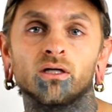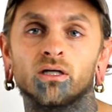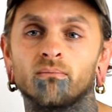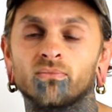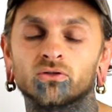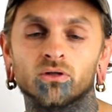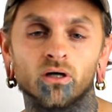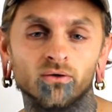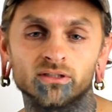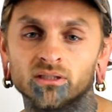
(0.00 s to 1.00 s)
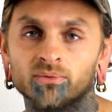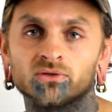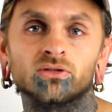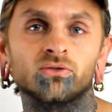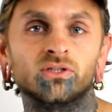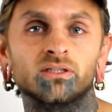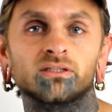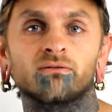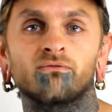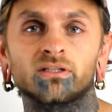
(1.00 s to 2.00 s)
Um, there's always simple
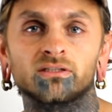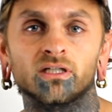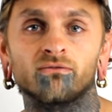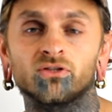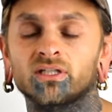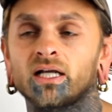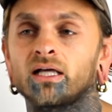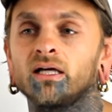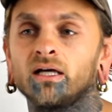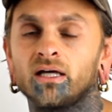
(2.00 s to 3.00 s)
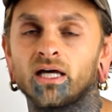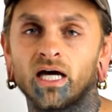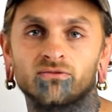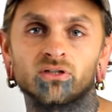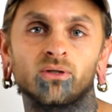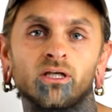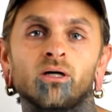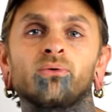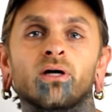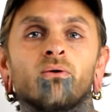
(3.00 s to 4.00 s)
solutions to fix stuff. You just gotta have someone
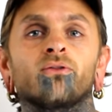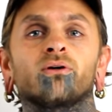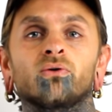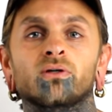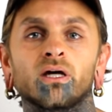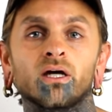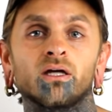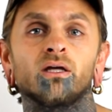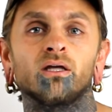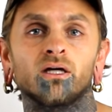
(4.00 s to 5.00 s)
help you out with them, okay?